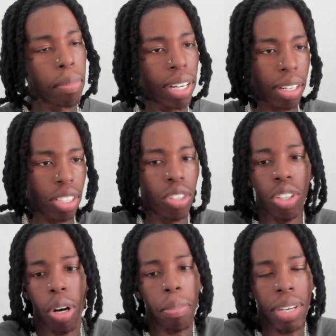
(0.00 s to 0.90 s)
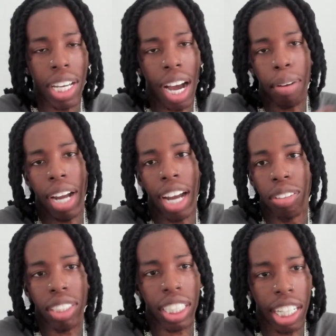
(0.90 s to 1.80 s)
But you know me, I
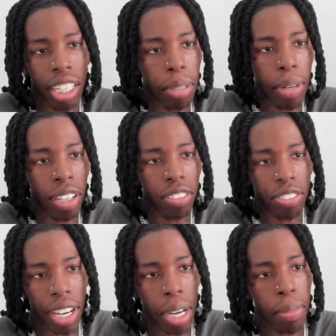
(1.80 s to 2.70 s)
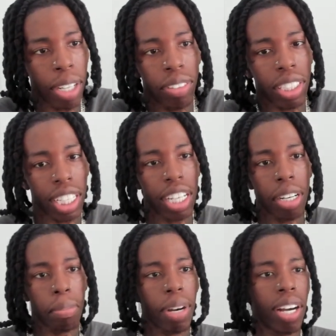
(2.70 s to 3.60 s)
don't care about fame. I don't
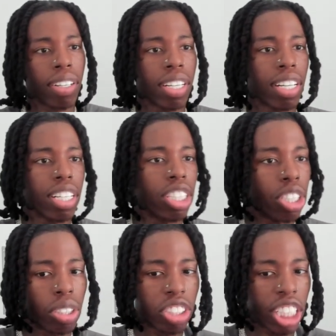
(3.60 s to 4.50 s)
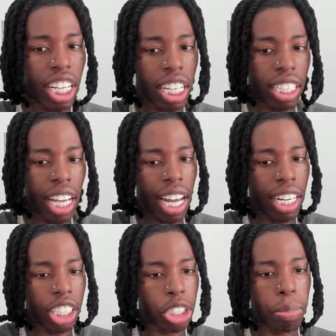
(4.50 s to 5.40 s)
care about, you know, saying
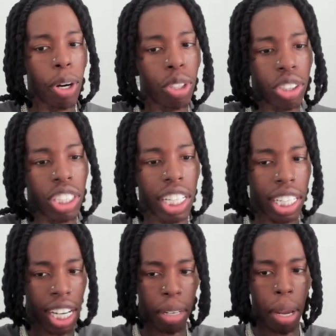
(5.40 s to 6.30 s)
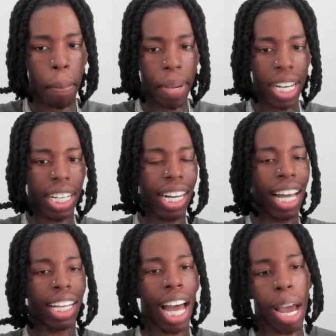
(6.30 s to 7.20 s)
that exposure and that, and being in
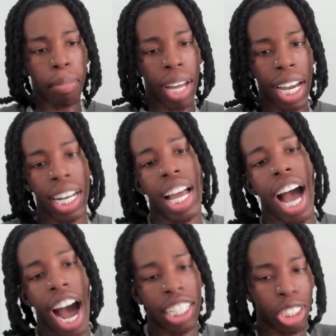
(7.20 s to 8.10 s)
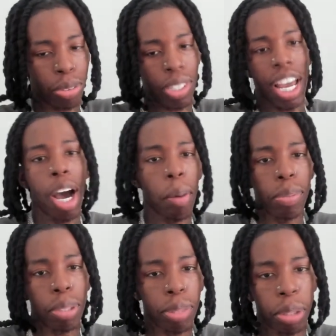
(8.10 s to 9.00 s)
that limelight. I just want to
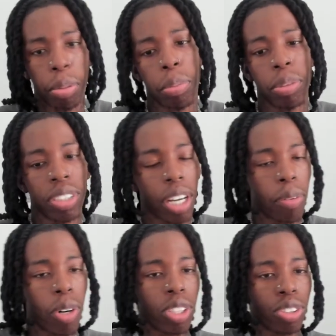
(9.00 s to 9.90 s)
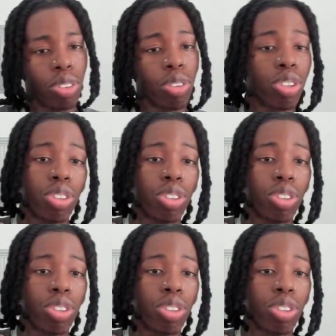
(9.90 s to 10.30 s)
help as much people as I want to